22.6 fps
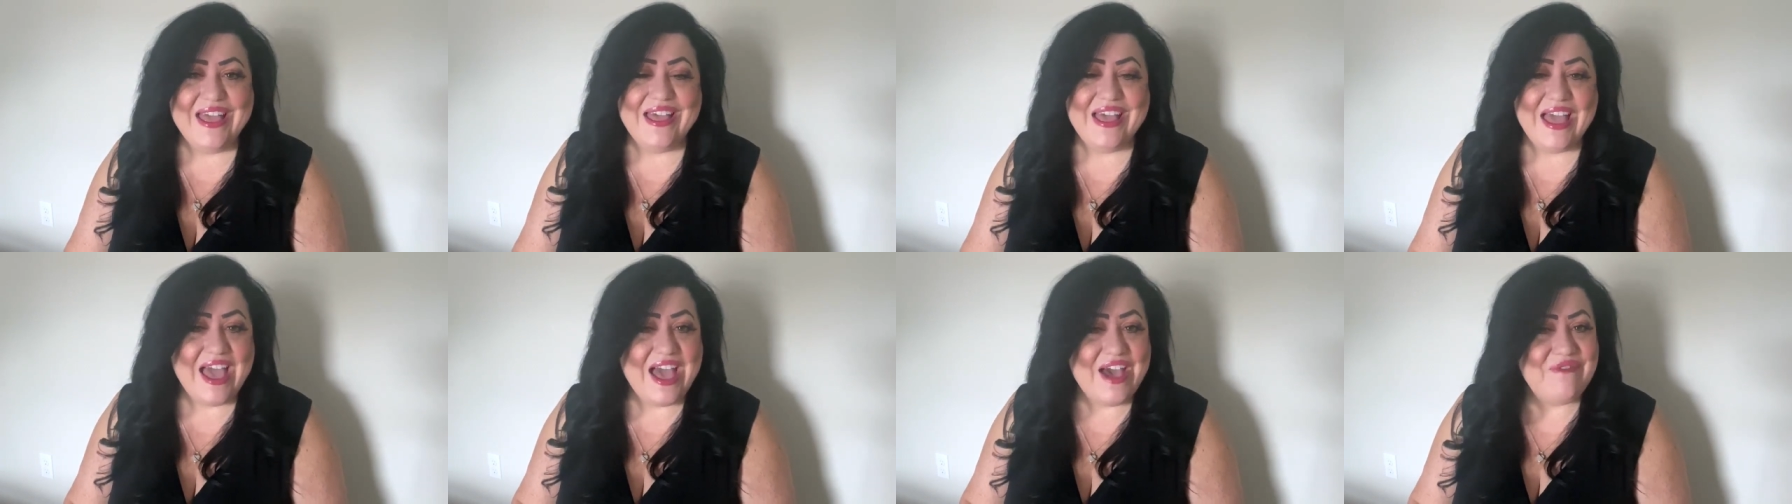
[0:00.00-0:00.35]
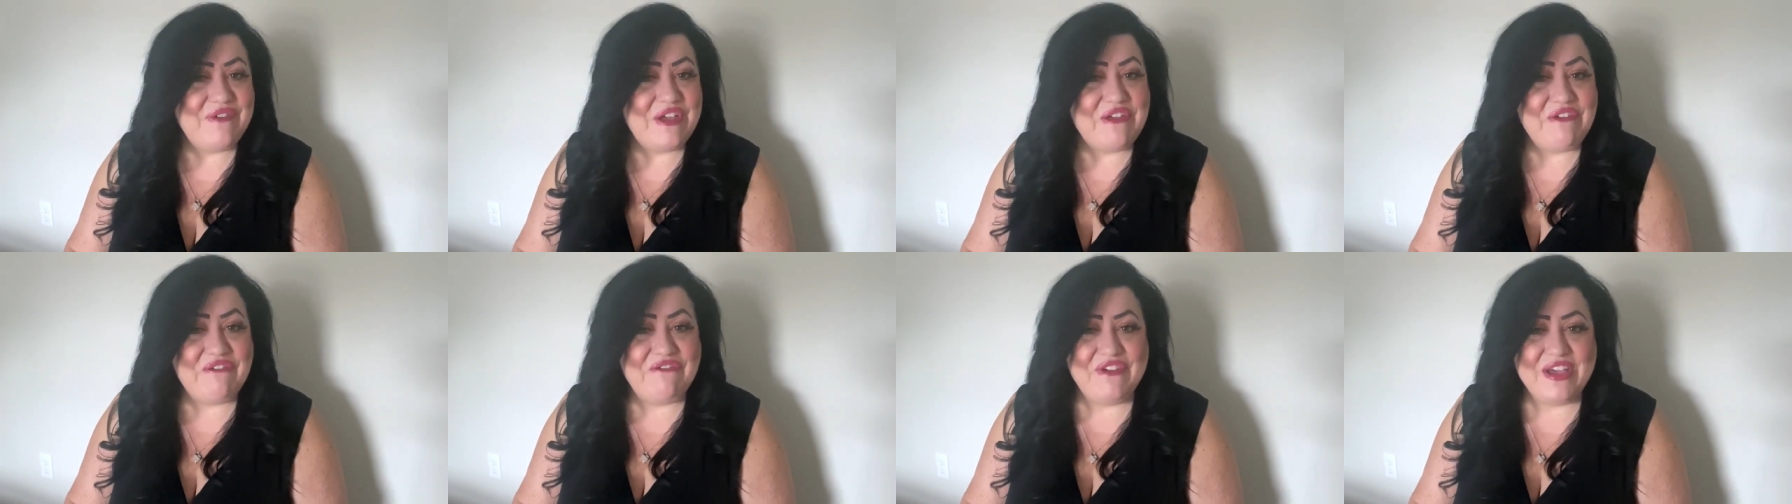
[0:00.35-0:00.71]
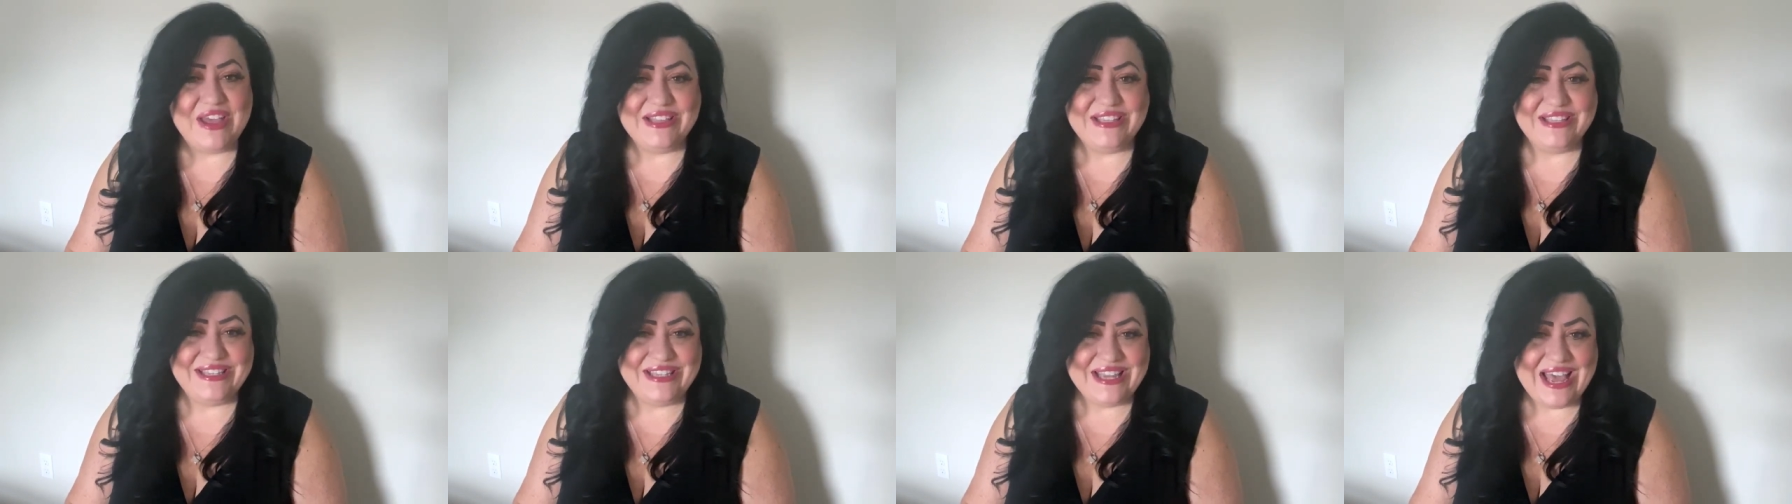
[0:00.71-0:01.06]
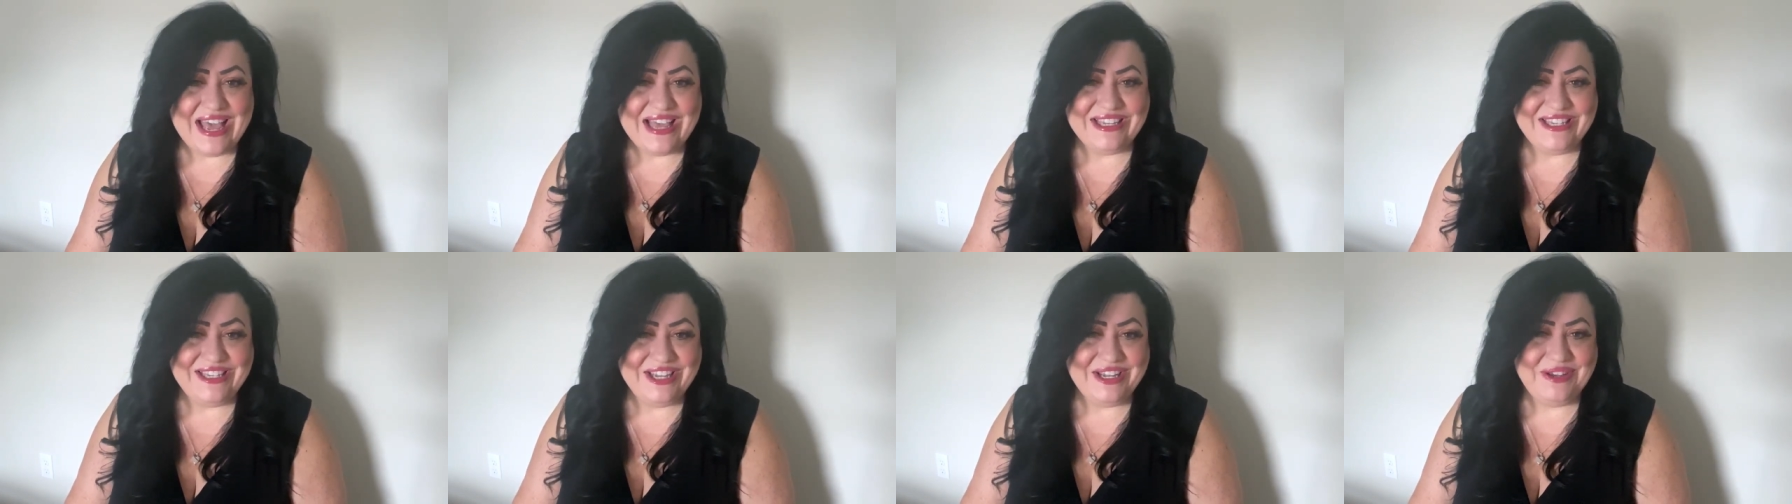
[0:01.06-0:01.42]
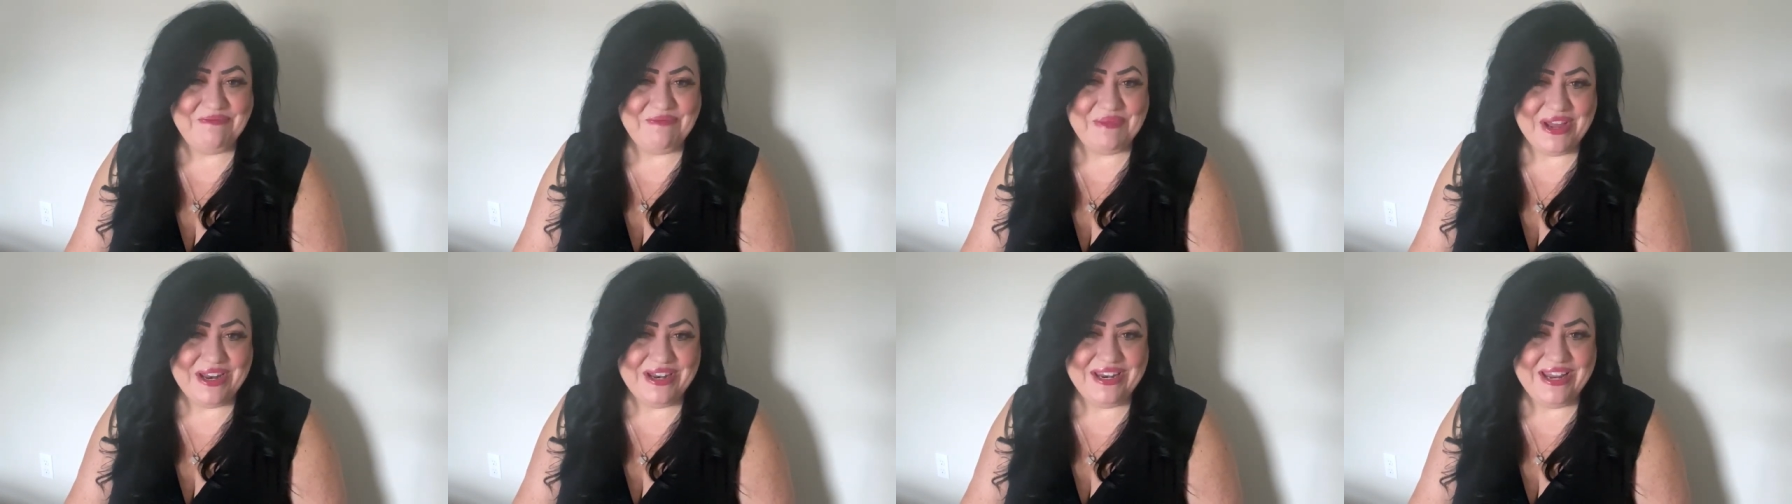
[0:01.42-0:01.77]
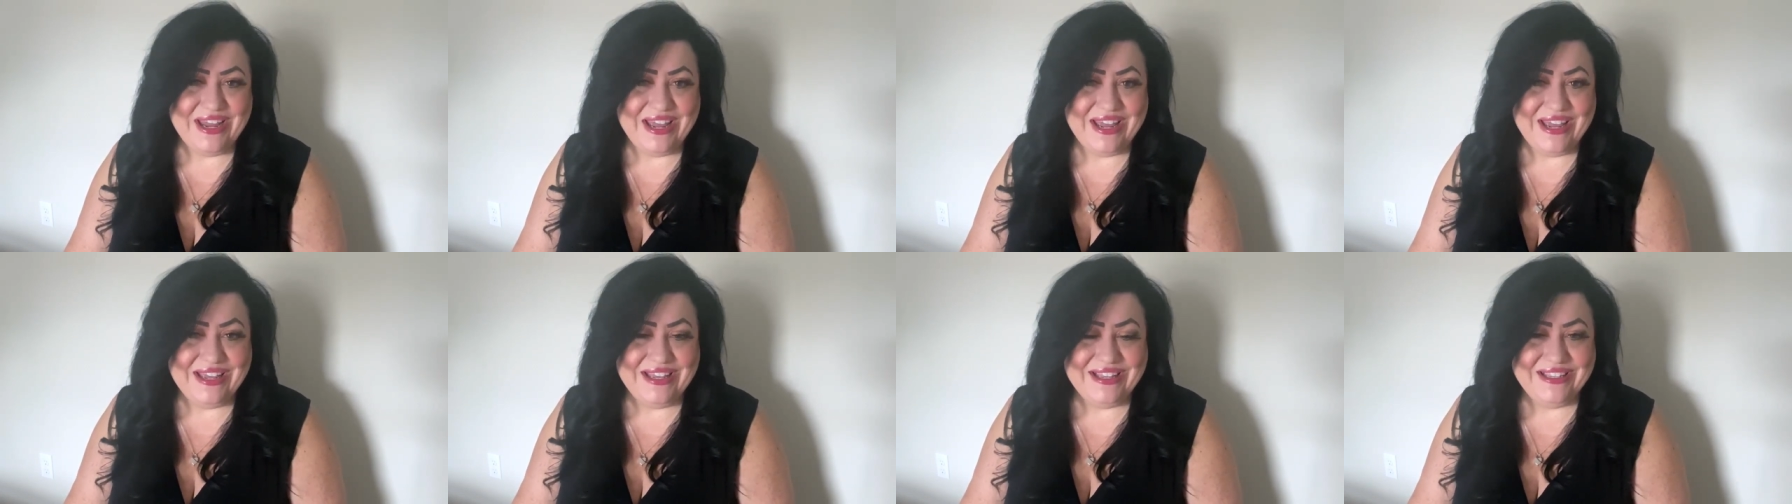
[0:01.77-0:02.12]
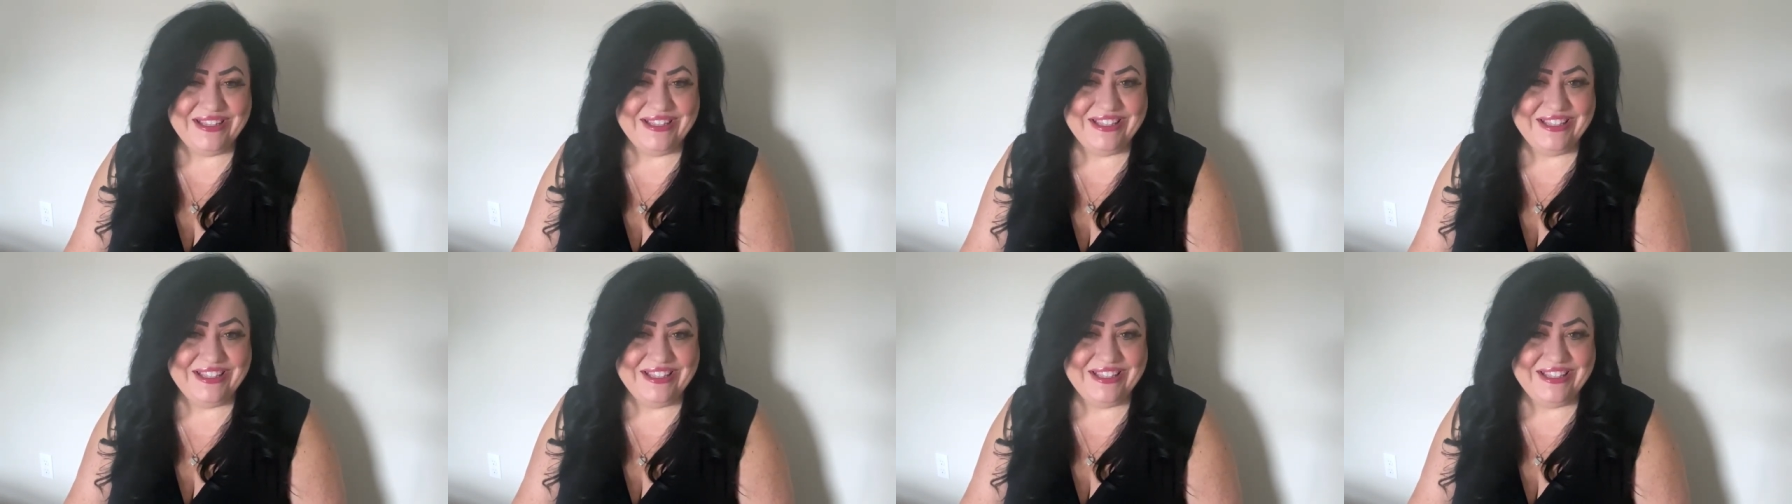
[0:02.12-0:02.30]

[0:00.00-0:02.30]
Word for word: Have a fantastic Monday.